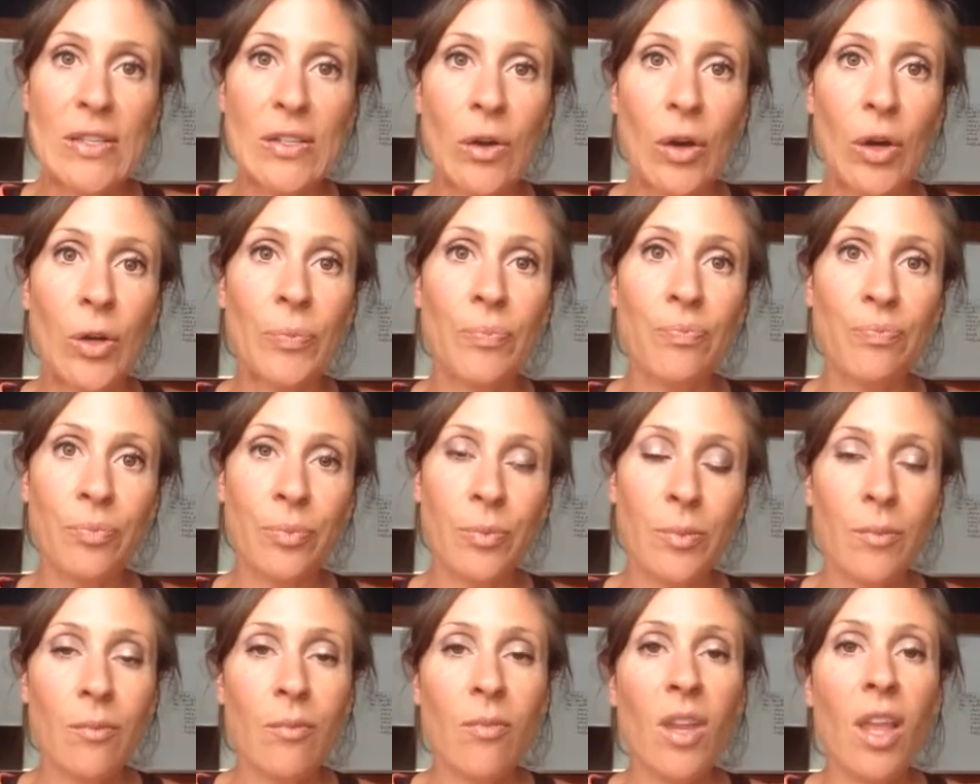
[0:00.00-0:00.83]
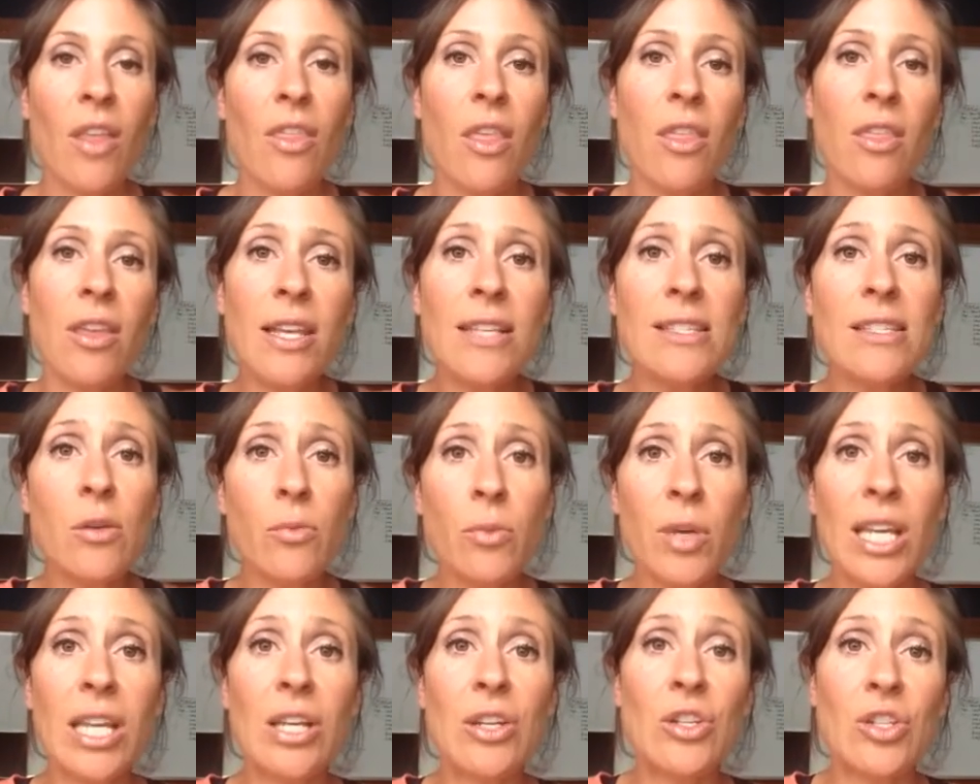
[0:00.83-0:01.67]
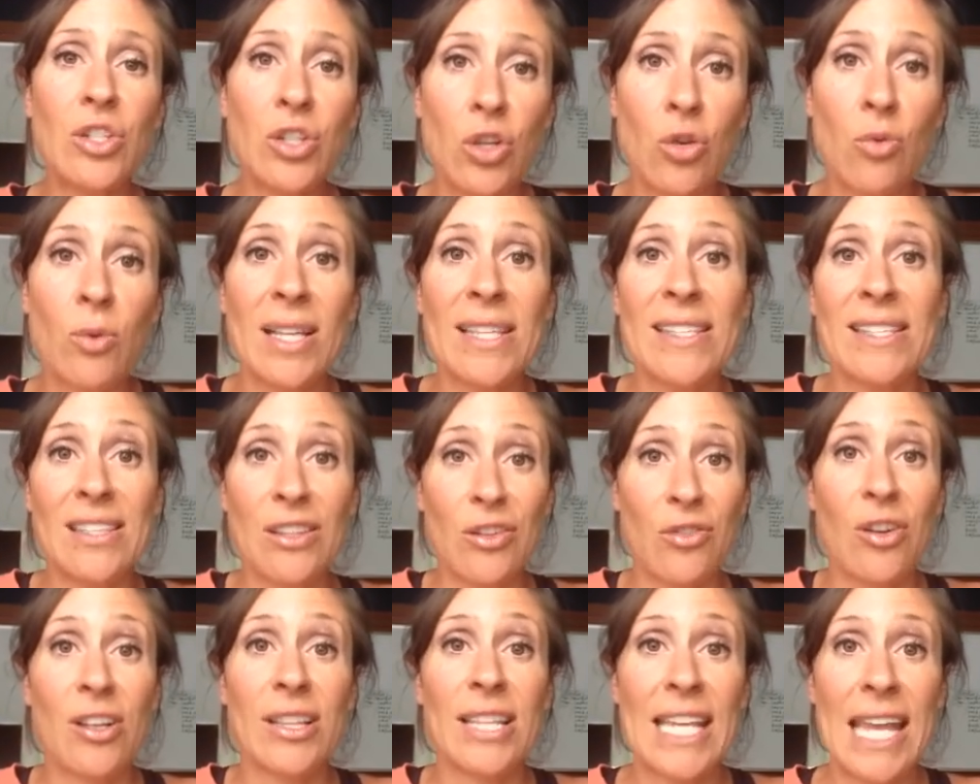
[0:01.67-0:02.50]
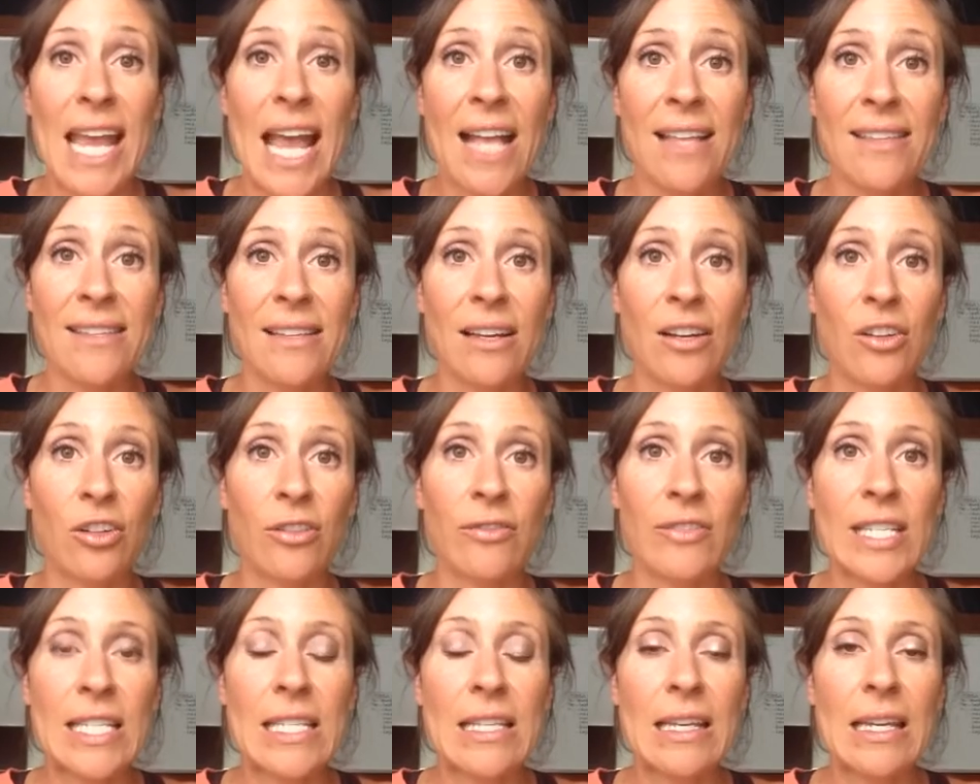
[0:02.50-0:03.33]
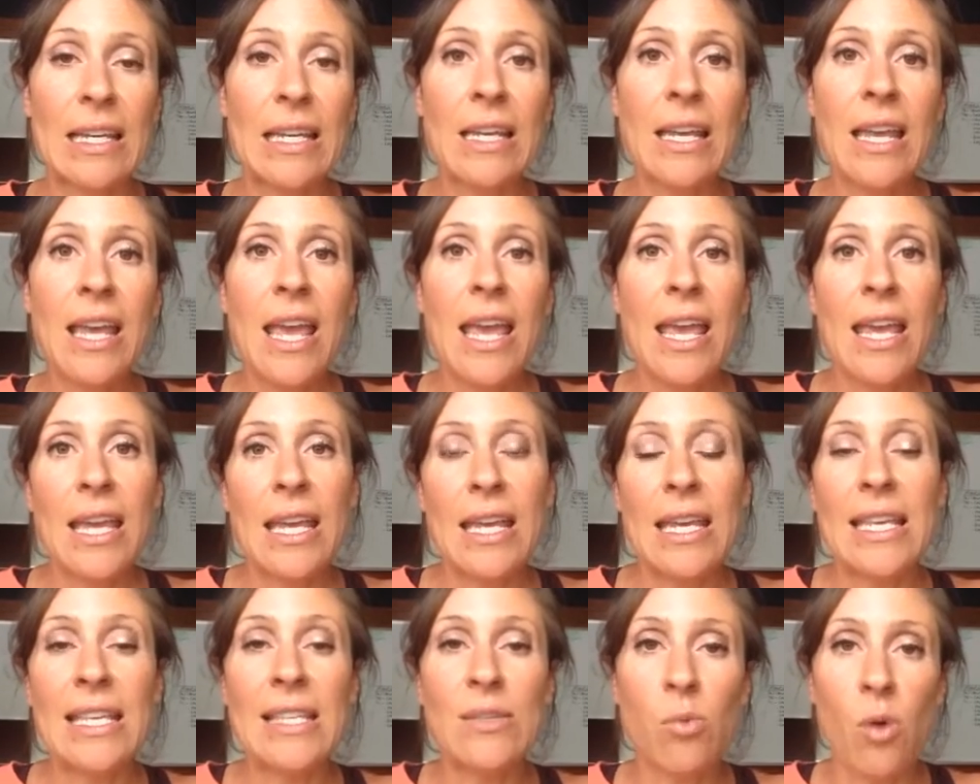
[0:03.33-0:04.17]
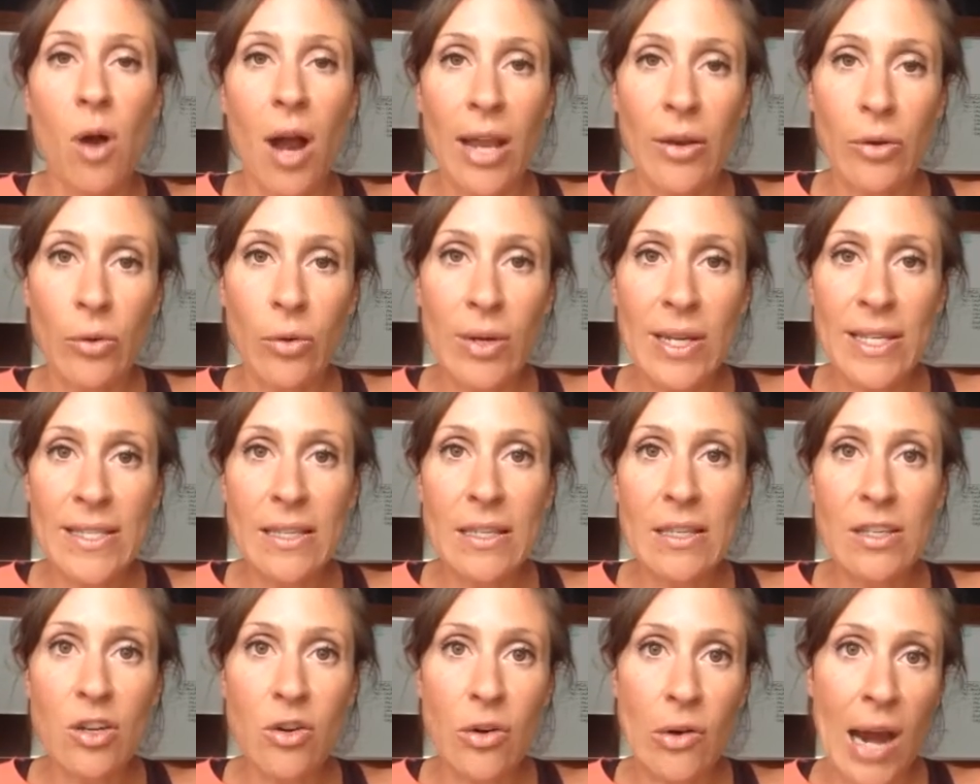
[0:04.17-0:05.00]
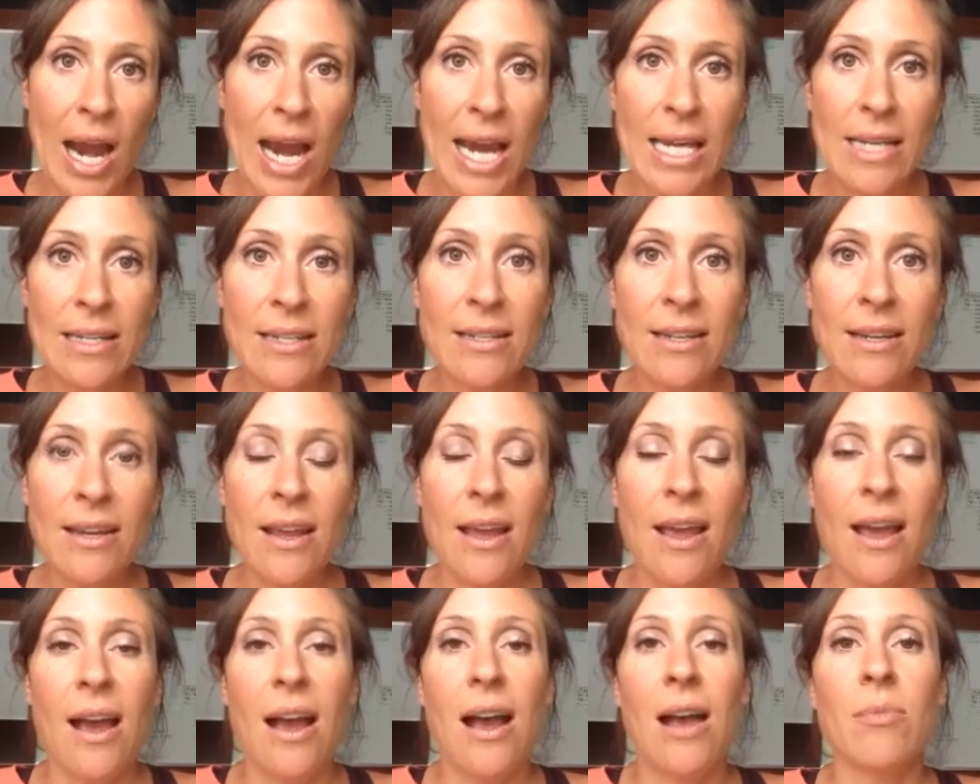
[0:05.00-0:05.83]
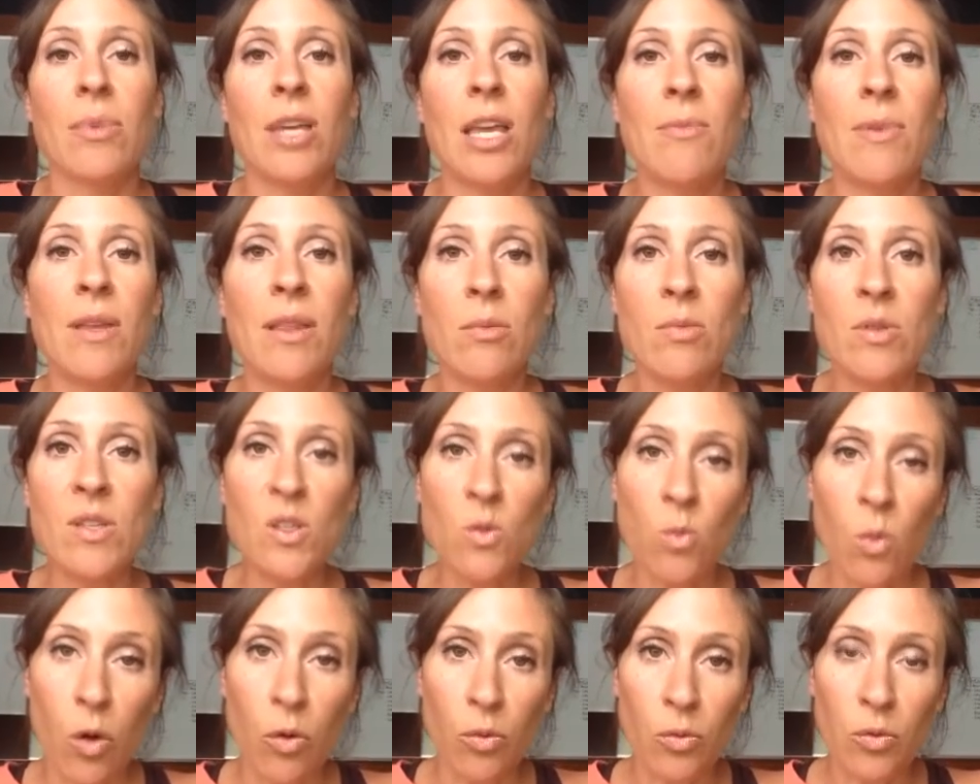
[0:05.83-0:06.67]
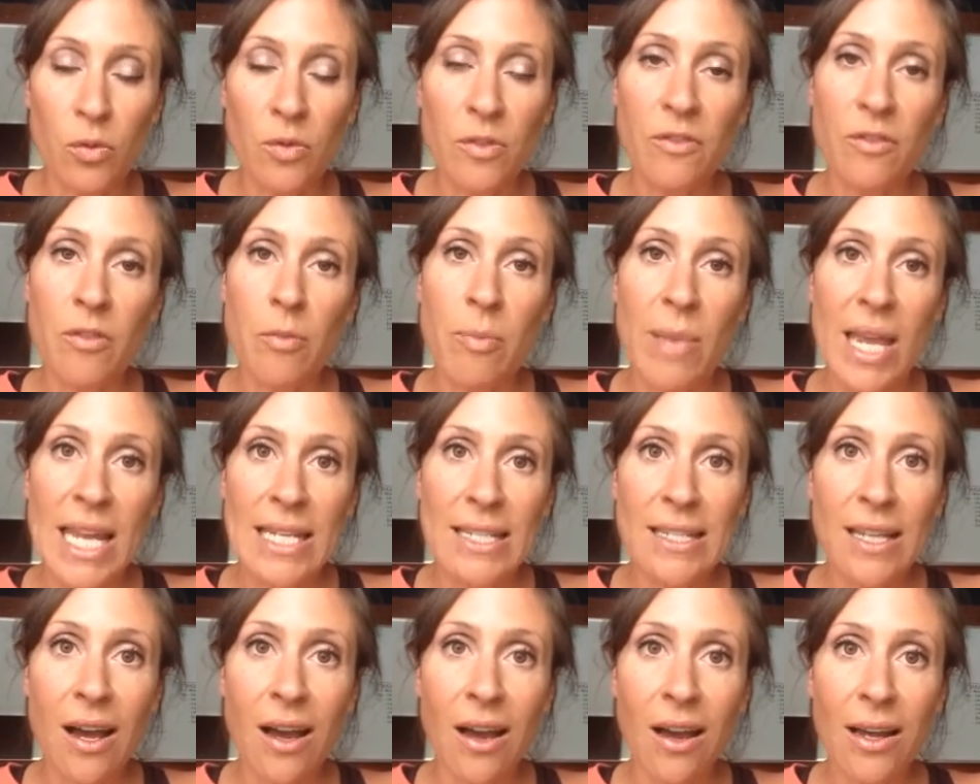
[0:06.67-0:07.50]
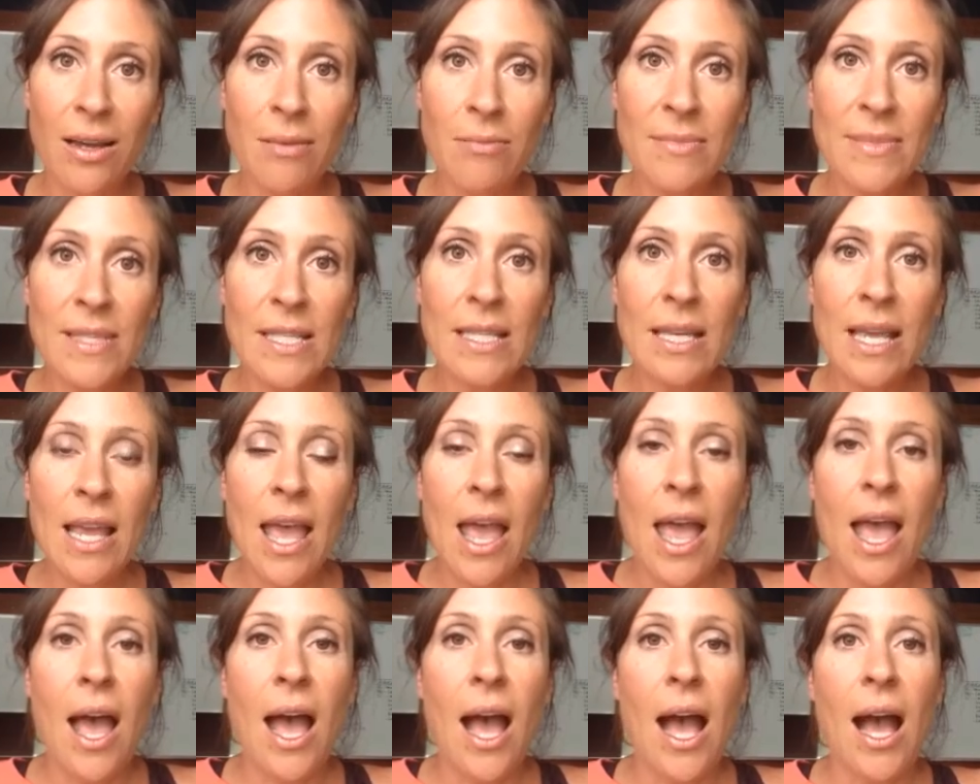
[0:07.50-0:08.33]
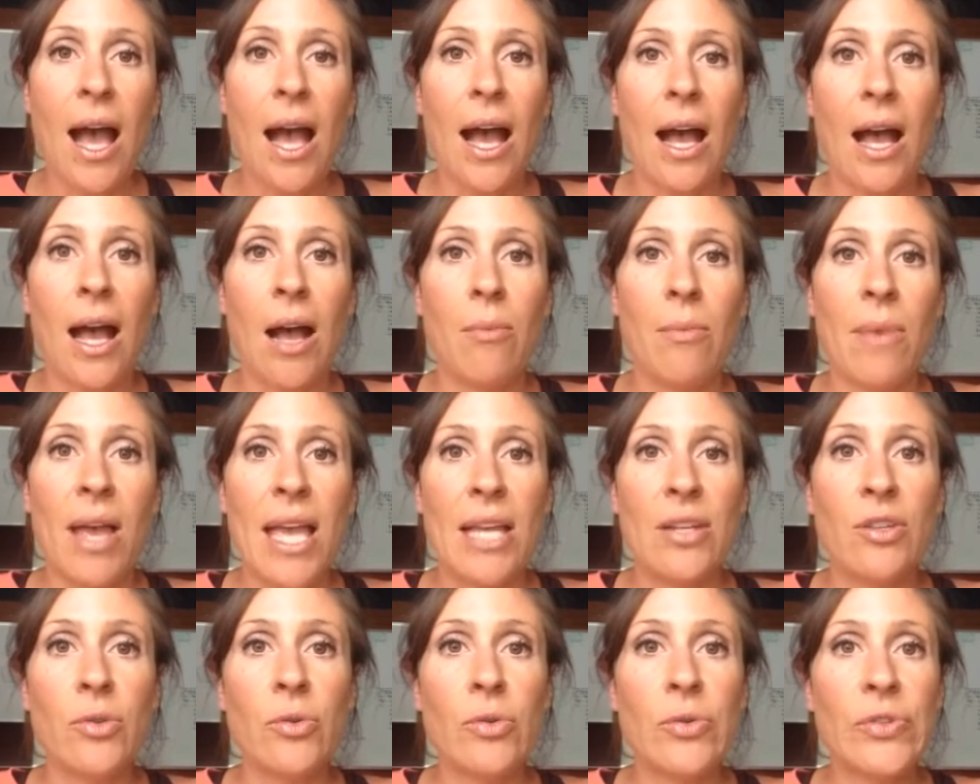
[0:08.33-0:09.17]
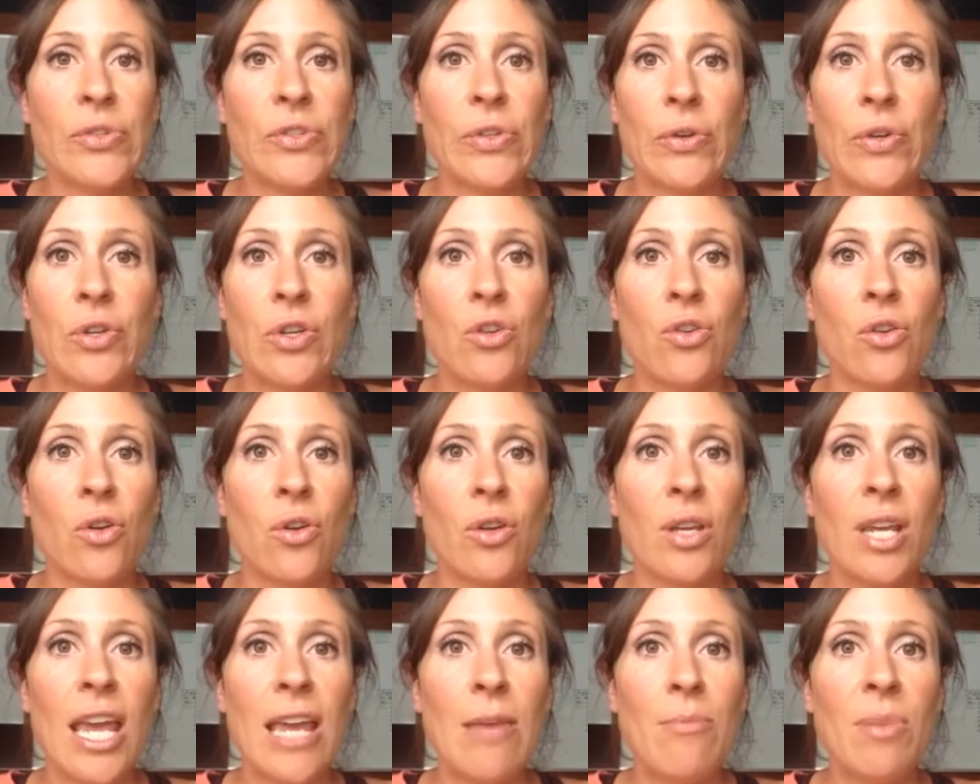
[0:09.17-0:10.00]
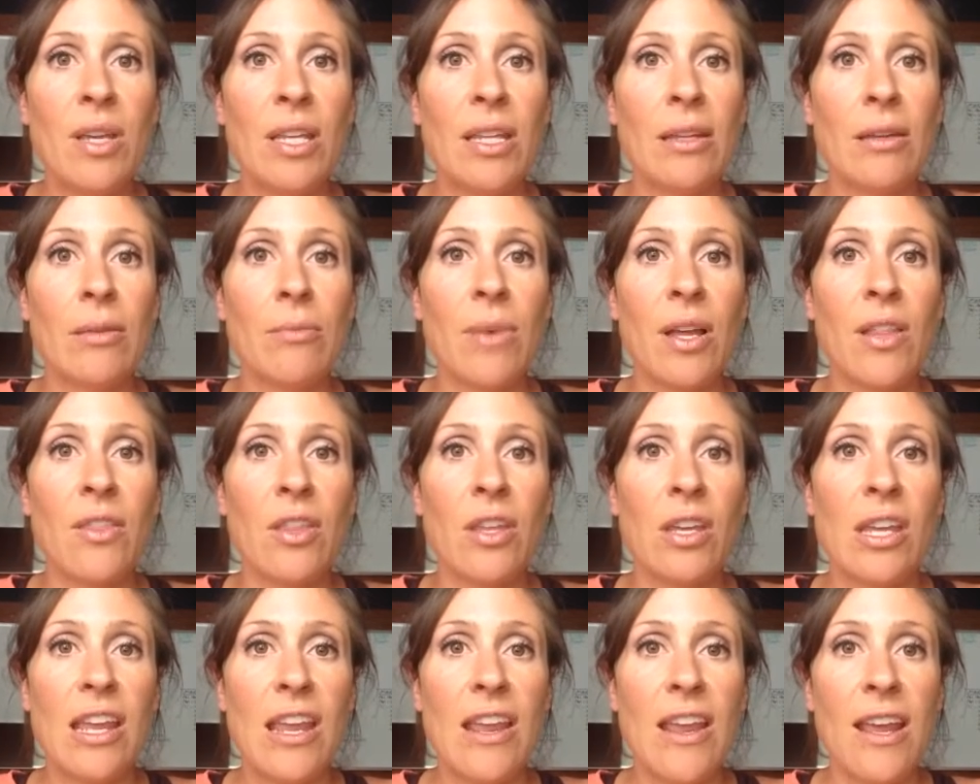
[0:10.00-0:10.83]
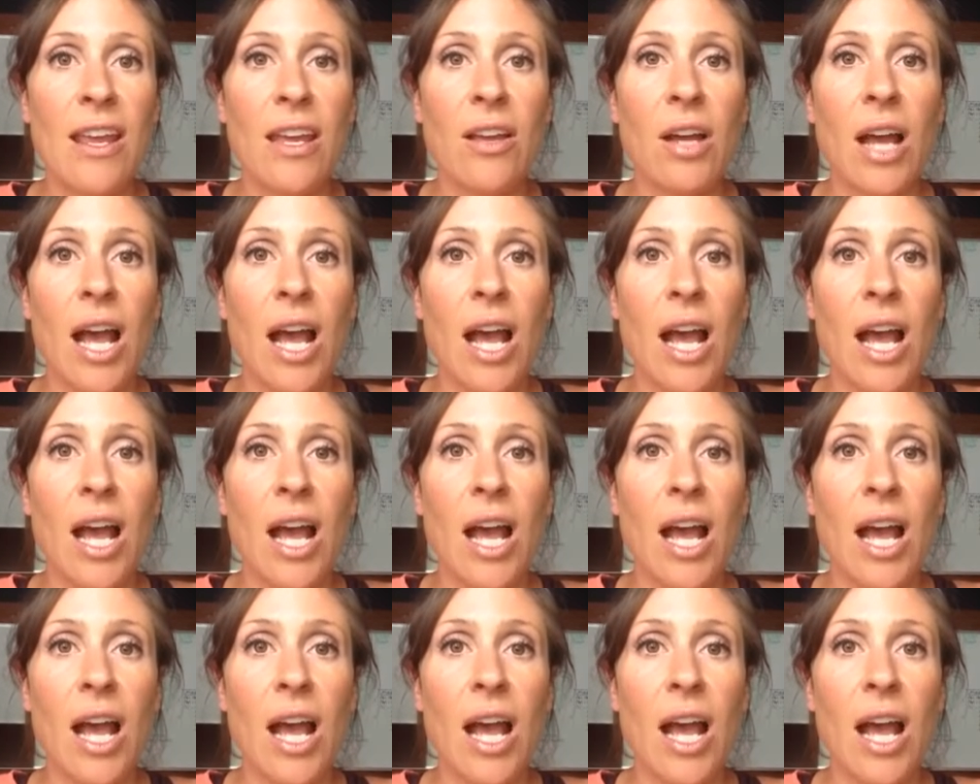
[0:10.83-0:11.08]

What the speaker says: So the things that we can do once they're on the outside, obviously, is white noise is great, keeping them swaddled for bedtimes, and also, keeping the